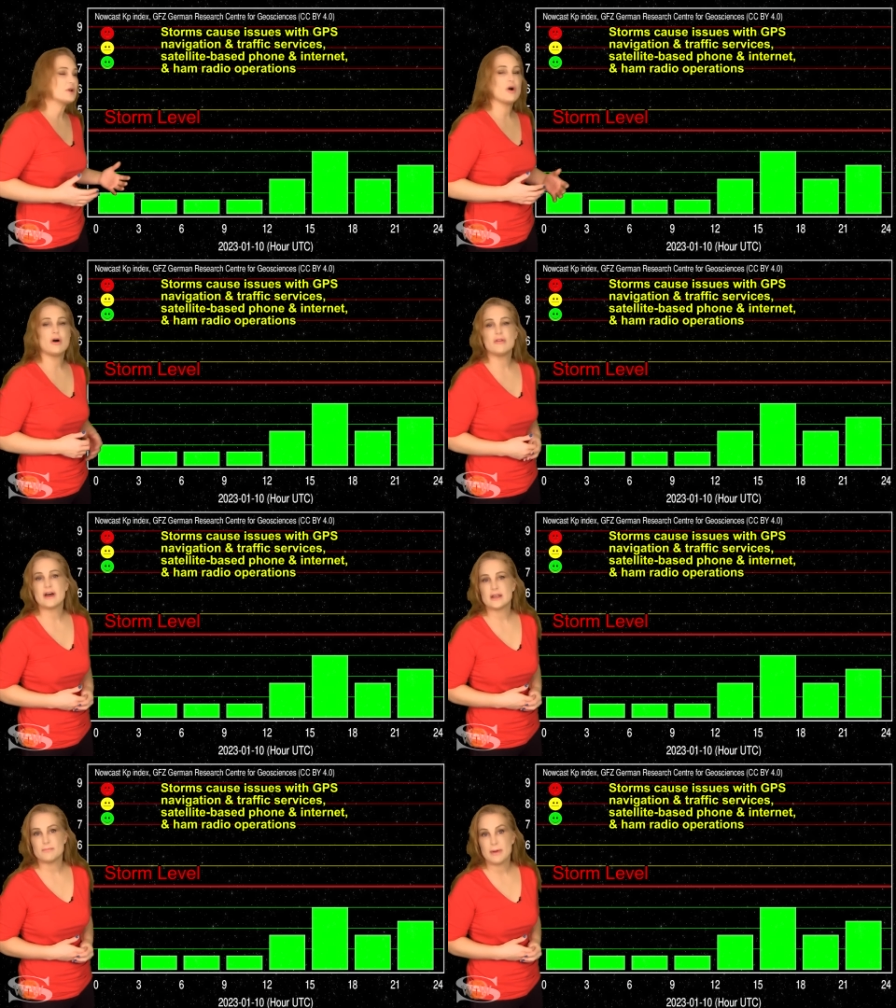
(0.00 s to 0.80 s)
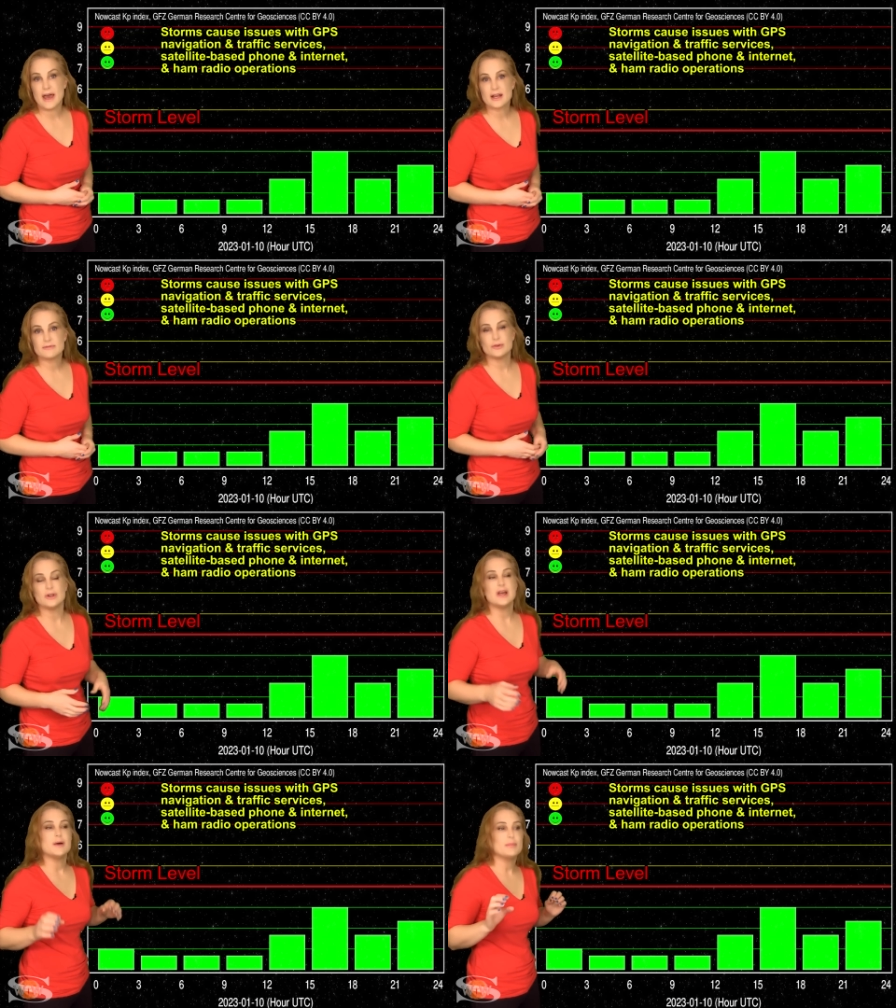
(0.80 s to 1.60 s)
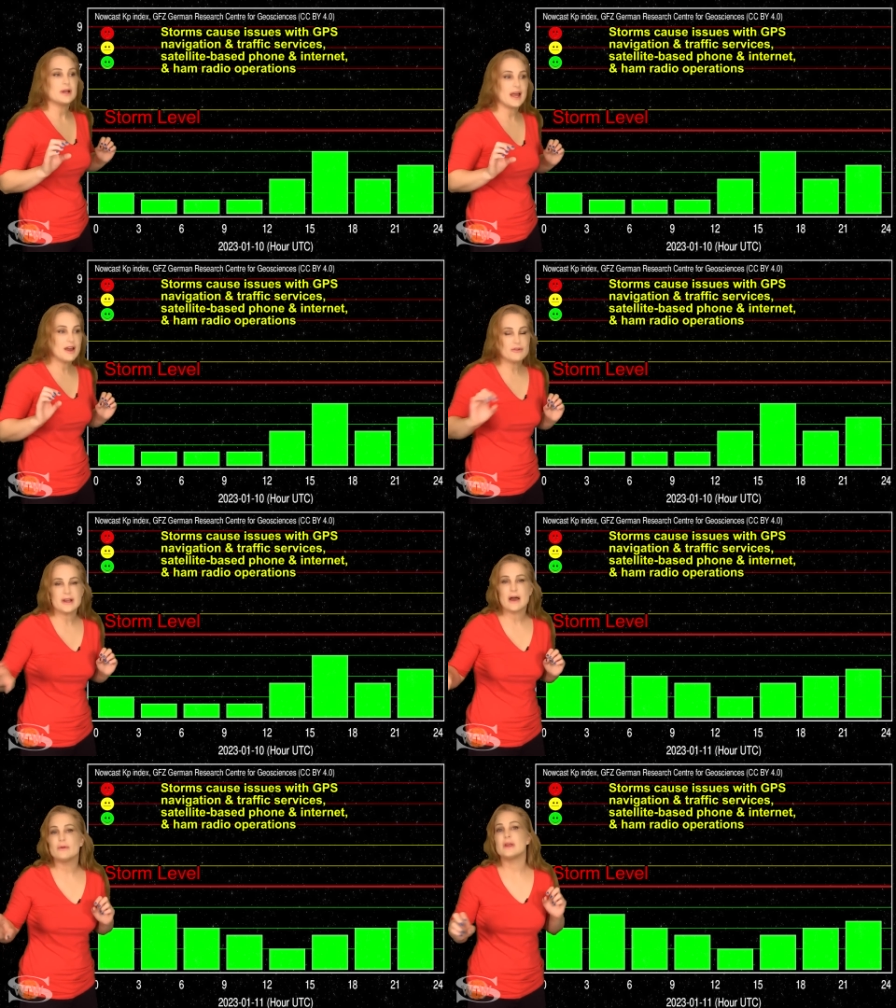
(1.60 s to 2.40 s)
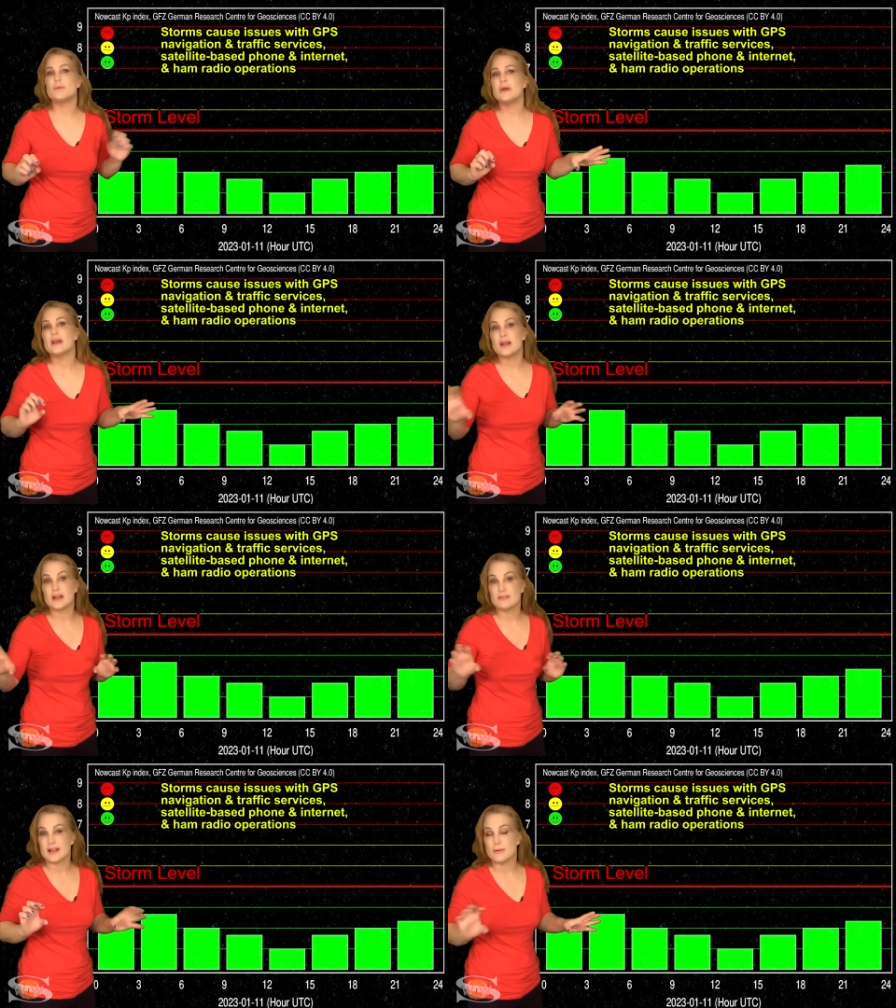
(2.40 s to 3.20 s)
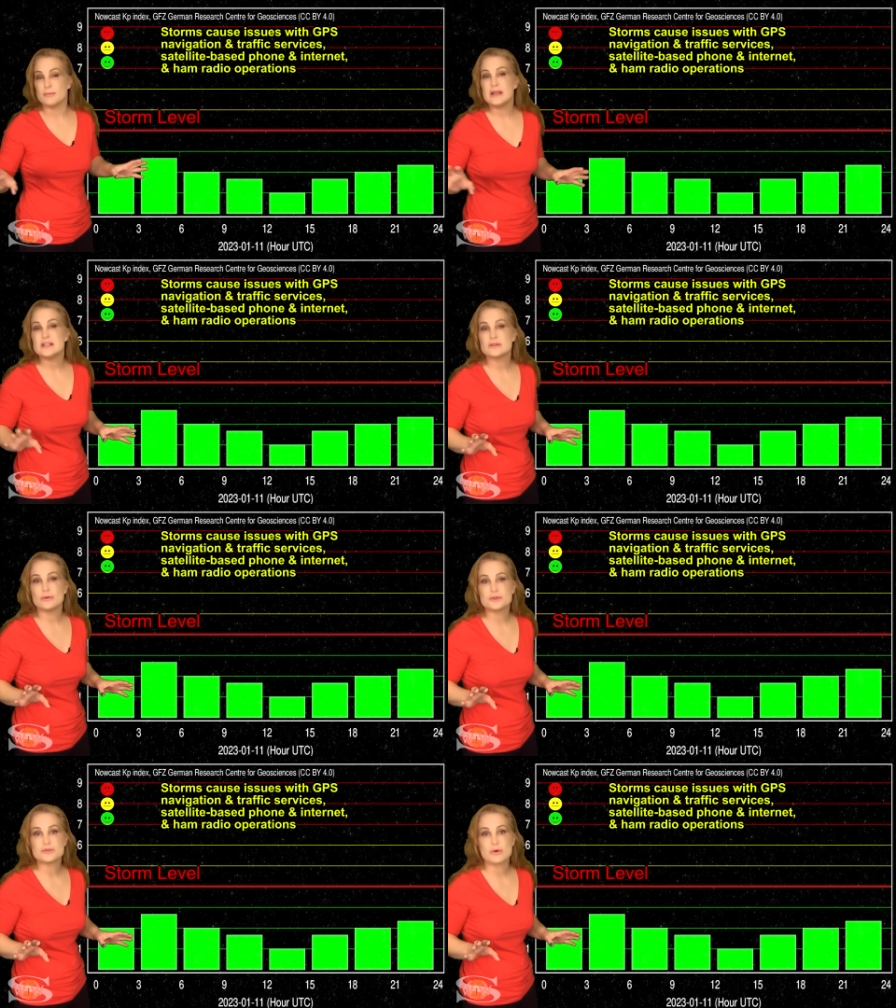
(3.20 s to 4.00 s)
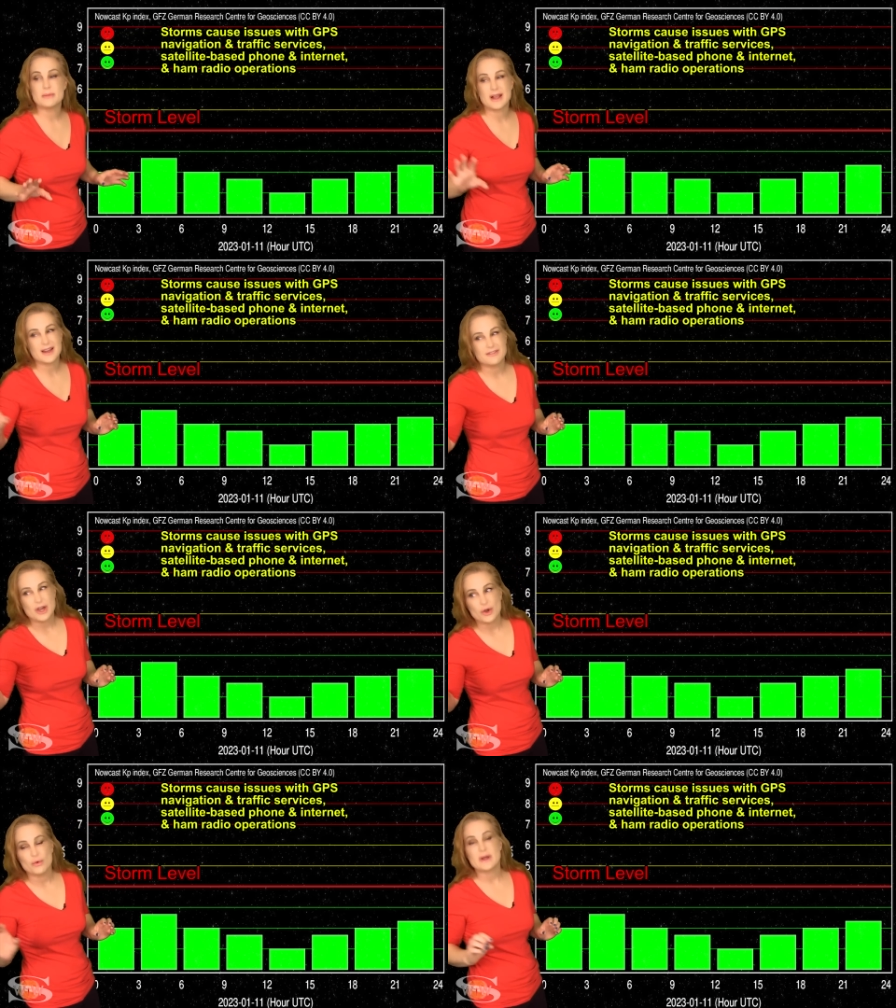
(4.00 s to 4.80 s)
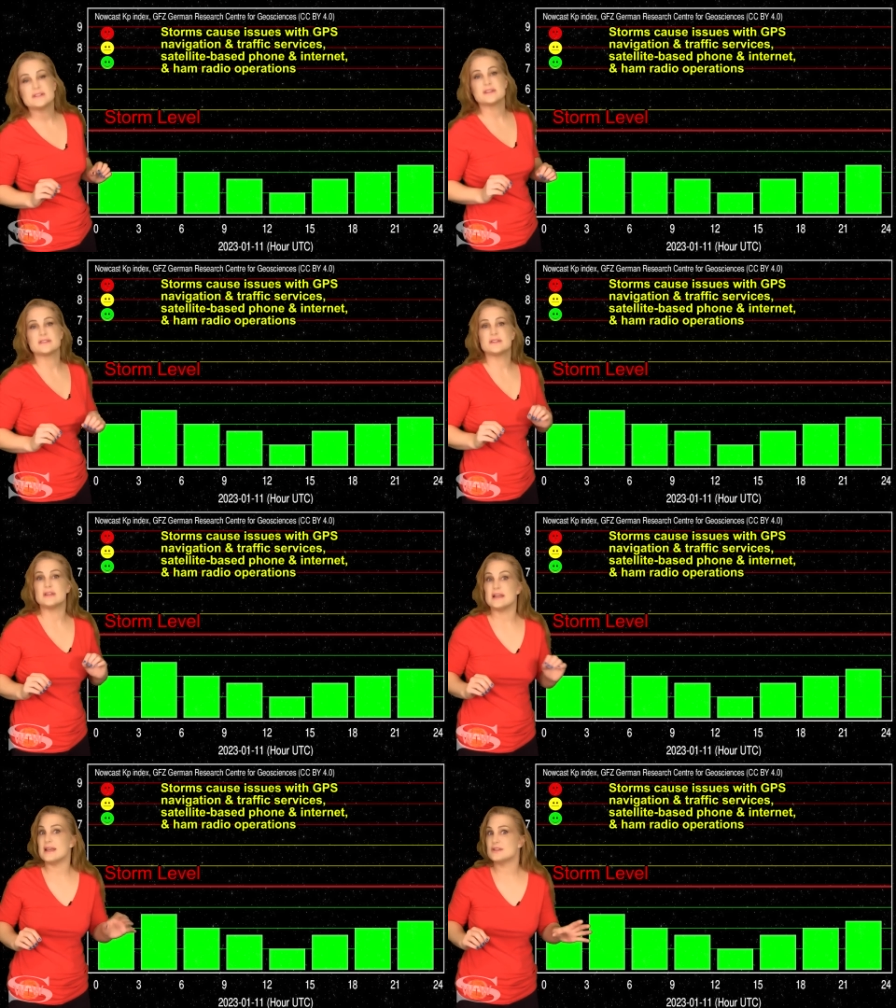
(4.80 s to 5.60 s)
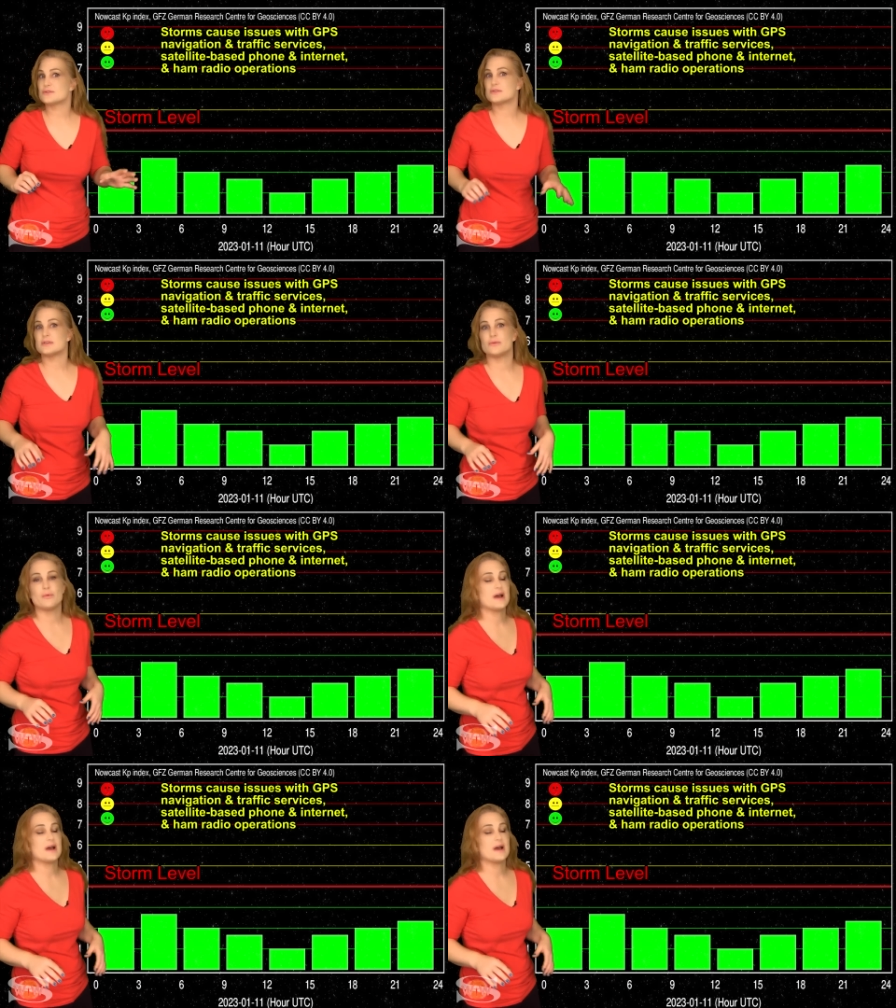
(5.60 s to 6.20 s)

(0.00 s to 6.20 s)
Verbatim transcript: been all that impactful, but every now and again we get kind of like a mini solar storm that kind of grazes us to the east or to the